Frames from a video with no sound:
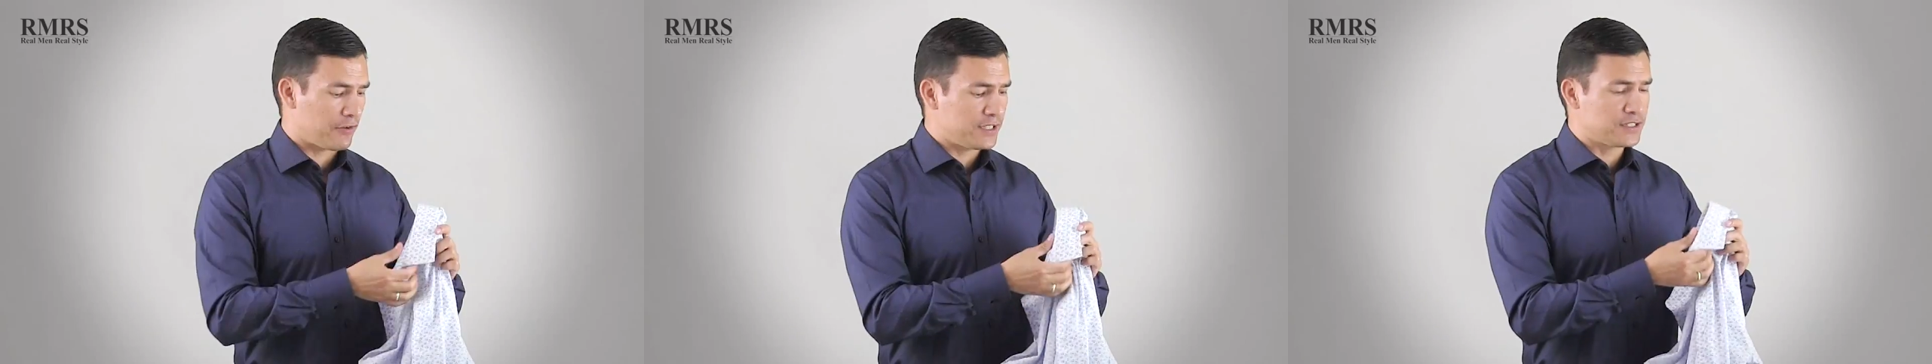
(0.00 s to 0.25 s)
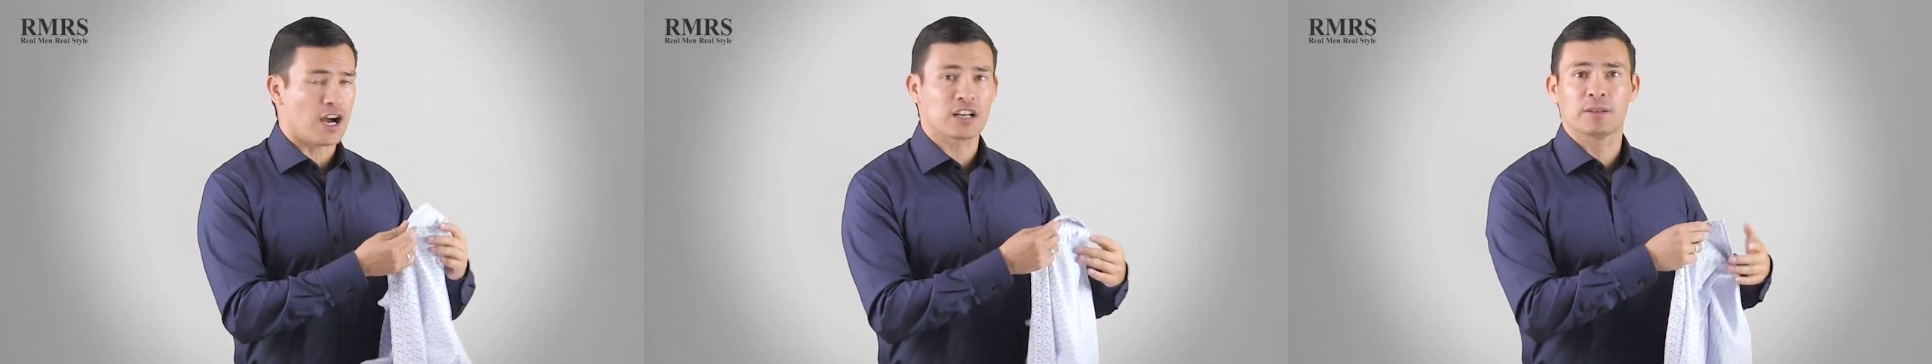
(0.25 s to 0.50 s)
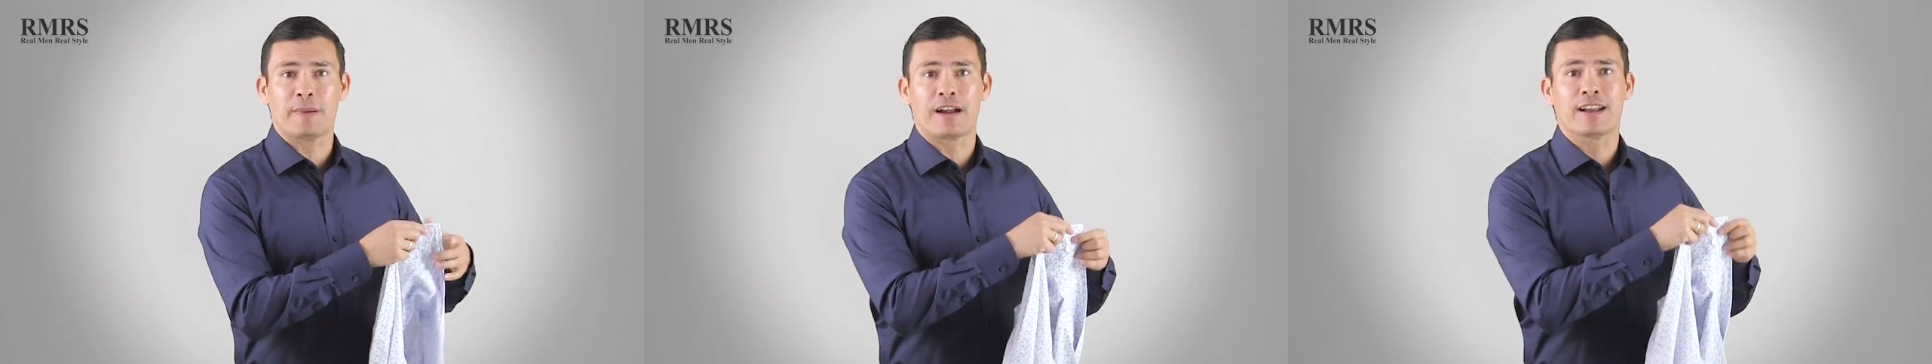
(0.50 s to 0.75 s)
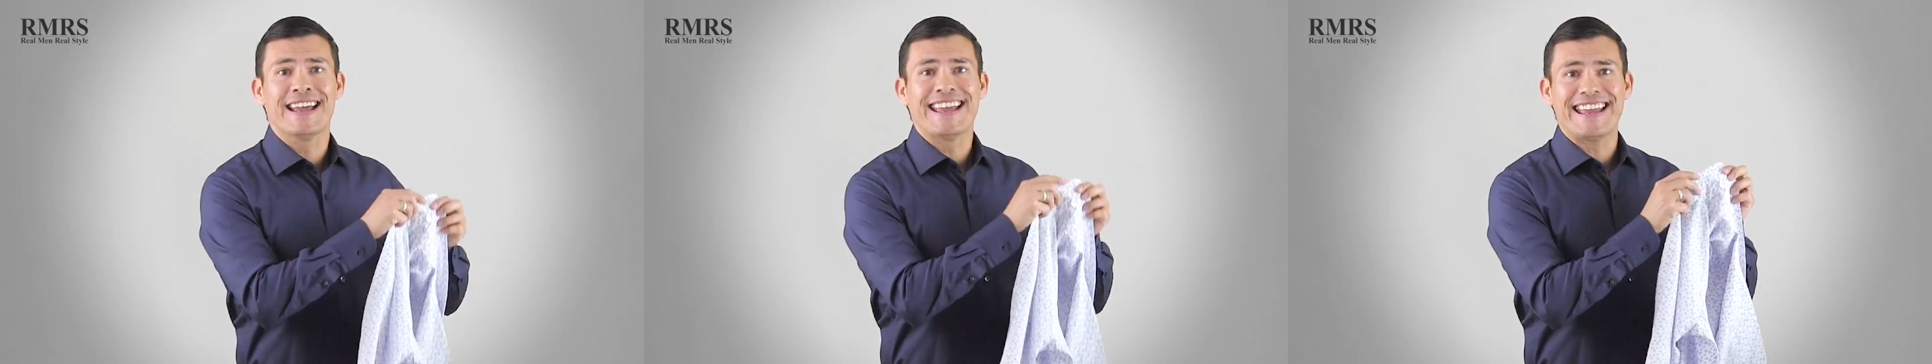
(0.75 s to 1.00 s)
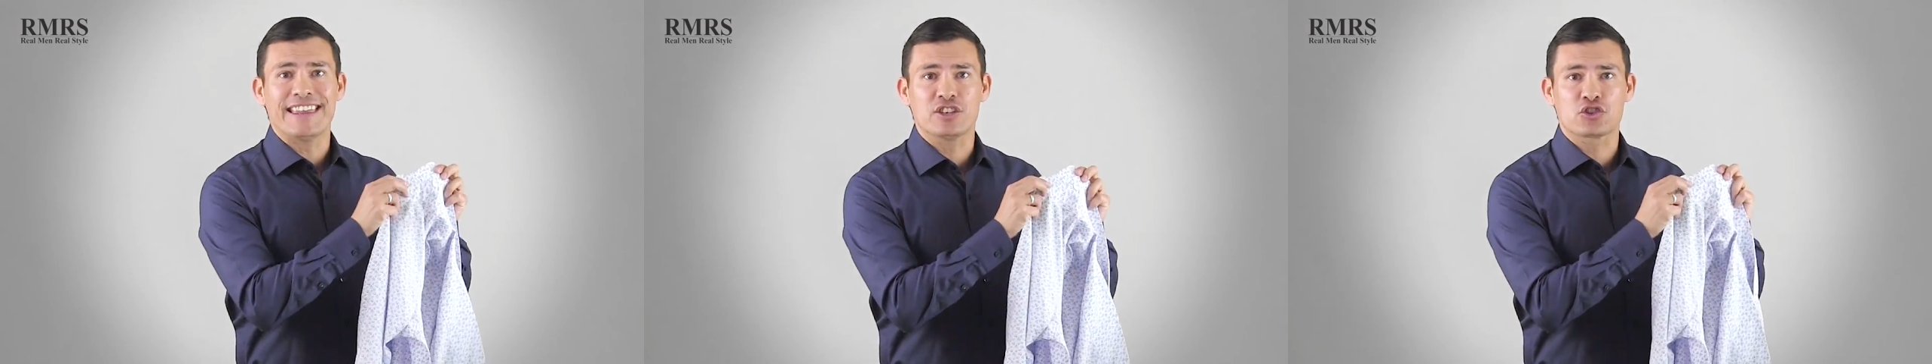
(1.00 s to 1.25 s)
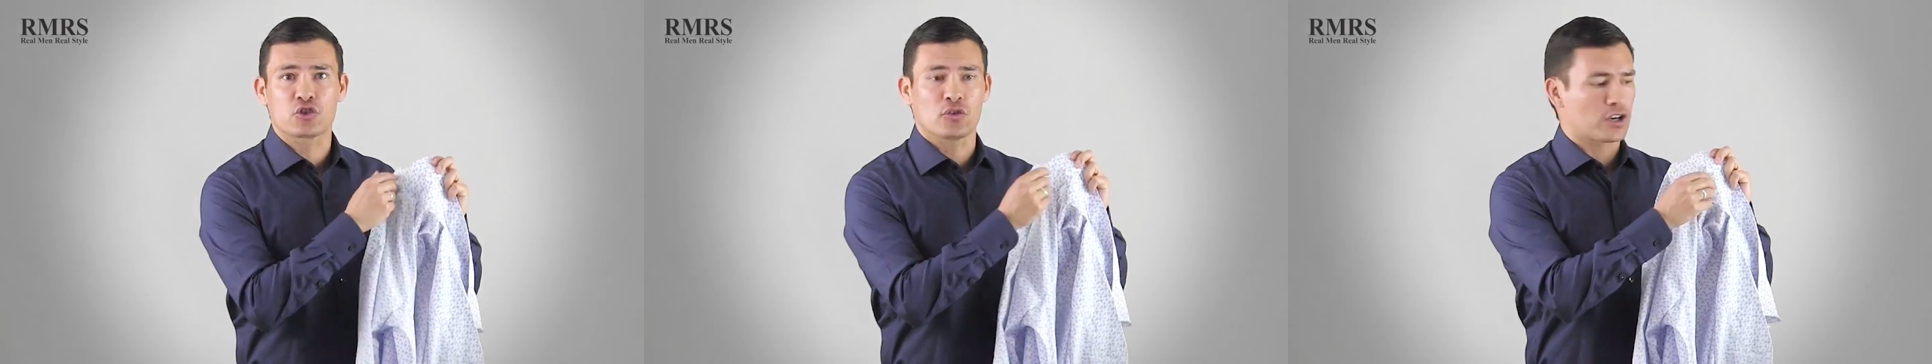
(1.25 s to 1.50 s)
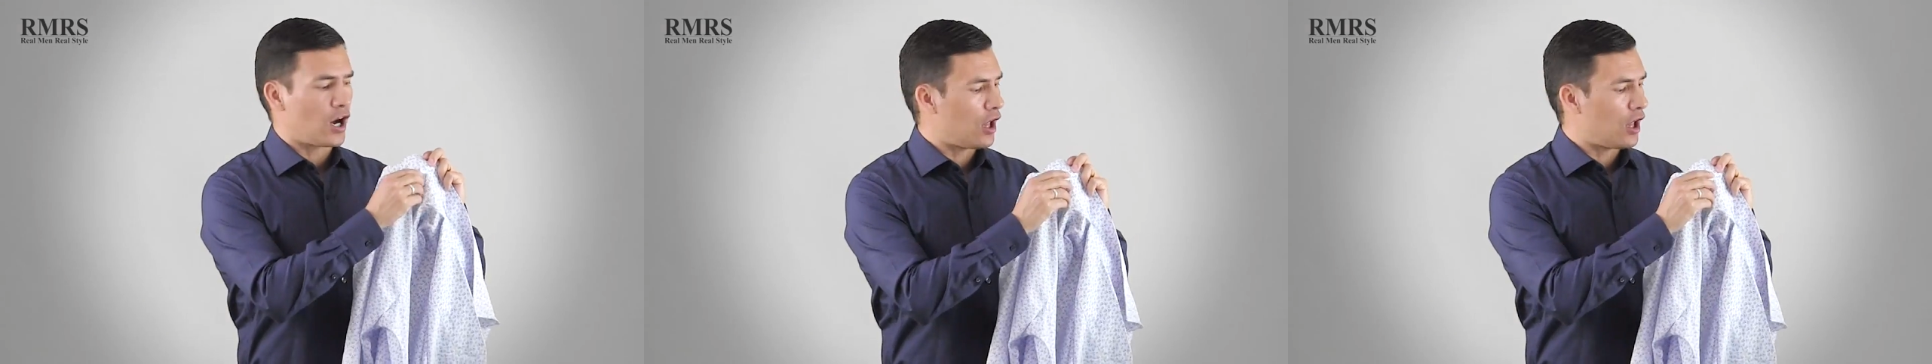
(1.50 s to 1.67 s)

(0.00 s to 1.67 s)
I already talked about in the shirt